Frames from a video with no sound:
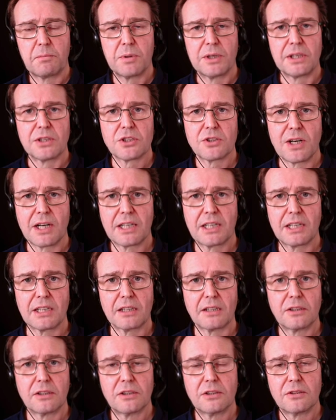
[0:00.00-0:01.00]
been
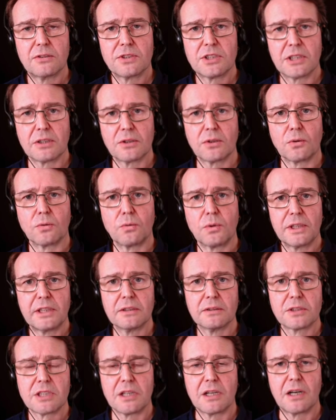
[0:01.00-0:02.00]
tracking using the
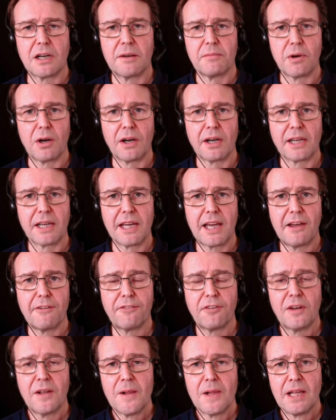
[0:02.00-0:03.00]
real-time IAF,